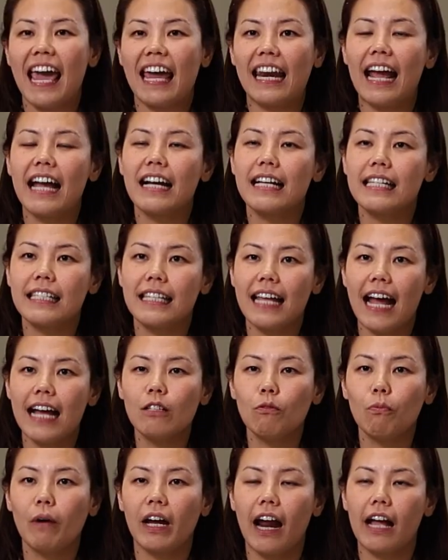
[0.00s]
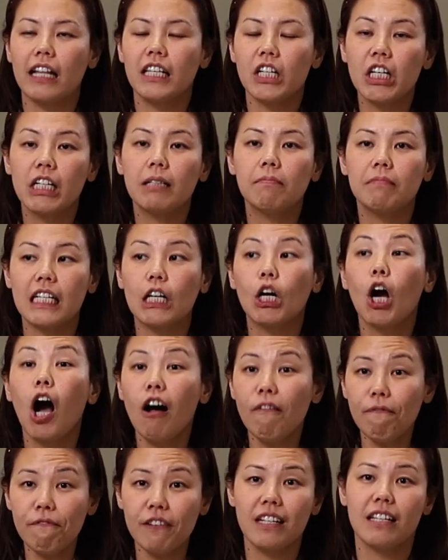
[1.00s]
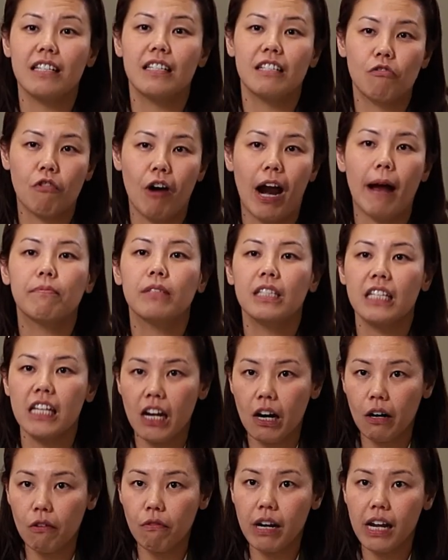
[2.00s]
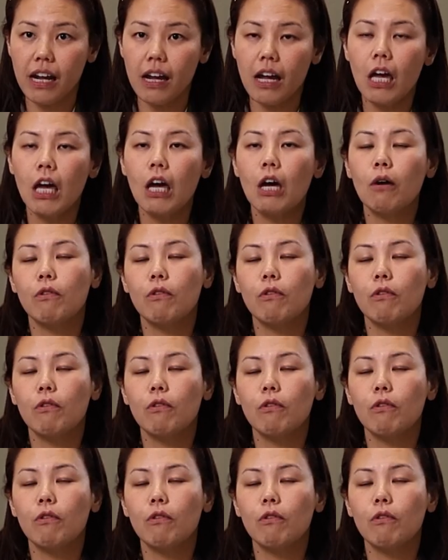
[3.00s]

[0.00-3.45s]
And I assess what I term the confidence trap theory,